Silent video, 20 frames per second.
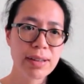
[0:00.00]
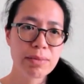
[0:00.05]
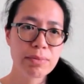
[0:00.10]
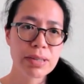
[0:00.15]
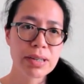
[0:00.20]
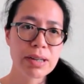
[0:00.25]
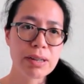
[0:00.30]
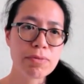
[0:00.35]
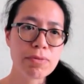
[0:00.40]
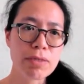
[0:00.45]

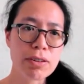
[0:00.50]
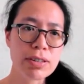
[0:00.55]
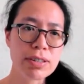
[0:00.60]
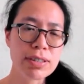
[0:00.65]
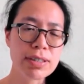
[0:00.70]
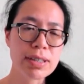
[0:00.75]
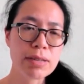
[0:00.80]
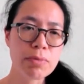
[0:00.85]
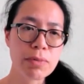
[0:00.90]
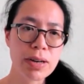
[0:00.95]
And
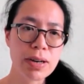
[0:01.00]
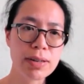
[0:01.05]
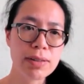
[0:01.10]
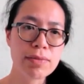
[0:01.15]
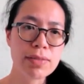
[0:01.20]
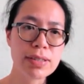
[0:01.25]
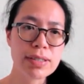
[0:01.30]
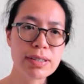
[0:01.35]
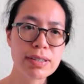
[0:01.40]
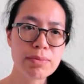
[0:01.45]
unfortunately, one of
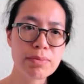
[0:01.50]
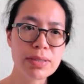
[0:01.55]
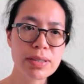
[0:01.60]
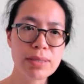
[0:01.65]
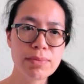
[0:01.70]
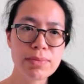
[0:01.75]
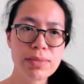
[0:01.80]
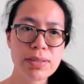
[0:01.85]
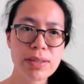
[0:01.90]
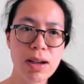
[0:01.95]
the
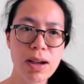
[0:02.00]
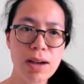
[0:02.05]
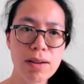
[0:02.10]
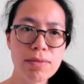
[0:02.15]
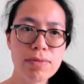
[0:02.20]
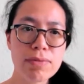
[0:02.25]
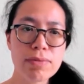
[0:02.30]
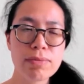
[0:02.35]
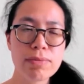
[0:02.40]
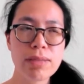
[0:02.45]
symptoms
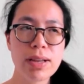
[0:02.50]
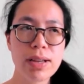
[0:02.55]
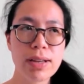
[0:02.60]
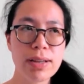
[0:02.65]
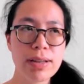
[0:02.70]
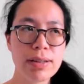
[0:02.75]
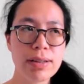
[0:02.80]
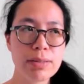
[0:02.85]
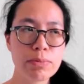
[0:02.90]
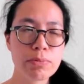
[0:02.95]
of
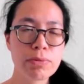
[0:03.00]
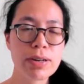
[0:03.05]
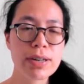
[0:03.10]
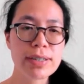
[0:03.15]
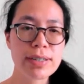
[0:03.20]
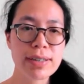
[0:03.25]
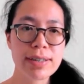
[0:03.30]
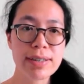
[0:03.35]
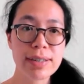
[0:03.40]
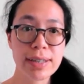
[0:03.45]
uh,
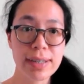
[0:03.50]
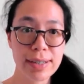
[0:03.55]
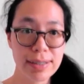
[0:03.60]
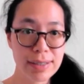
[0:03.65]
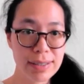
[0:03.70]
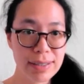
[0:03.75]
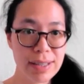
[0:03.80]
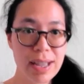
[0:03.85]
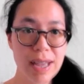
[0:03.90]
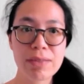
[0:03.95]
depression
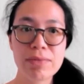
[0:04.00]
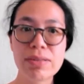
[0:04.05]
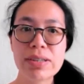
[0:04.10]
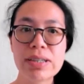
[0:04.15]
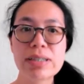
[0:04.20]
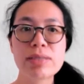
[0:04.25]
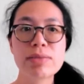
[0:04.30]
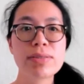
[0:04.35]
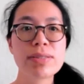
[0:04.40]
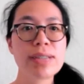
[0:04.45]
is
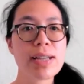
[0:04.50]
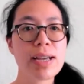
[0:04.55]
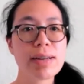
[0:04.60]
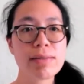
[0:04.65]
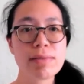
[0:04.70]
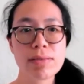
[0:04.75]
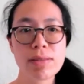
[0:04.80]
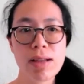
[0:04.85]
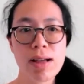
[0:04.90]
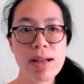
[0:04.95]
having
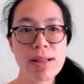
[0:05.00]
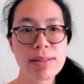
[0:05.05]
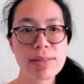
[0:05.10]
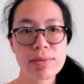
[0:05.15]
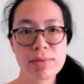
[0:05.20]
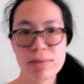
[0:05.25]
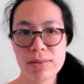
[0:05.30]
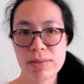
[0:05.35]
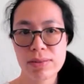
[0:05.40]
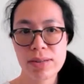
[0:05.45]
suicidal thoughts
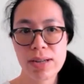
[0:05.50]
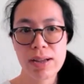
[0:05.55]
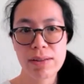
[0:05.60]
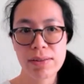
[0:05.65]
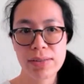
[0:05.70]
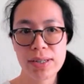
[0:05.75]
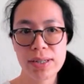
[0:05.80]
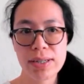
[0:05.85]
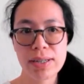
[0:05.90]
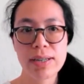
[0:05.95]
or
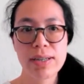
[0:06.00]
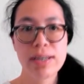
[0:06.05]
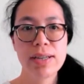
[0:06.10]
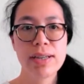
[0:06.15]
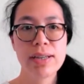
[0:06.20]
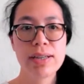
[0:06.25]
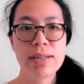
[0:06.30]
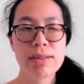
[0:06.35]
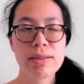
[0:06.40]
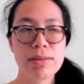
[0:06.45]
having,
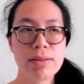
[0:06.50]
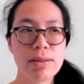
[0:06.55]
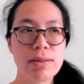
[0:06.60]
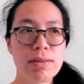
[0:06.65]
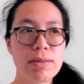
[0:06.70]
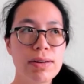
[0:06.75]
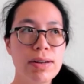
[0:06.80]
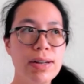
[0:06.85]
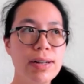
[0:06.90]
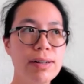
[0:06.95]
you
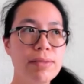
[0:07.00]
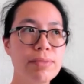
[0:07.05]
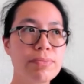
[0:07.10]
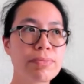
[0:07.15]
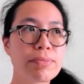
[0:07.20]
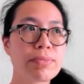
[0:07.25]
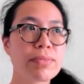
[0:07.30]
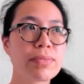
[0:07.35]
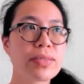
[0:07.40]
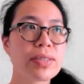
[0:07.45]
know,
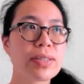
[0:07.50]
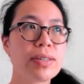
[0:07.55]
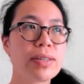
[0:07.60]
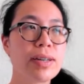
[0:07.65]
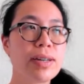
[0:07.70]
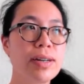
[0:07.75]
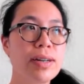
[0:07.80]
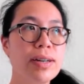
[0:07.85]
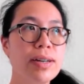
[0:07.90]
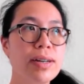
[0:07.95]
um,
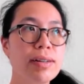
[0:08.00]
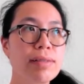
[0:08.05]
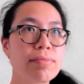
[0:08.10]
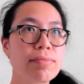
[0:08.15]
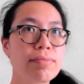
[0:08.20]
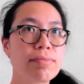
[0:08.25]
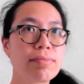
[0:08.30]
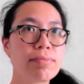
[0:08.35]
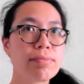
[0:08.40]
uh,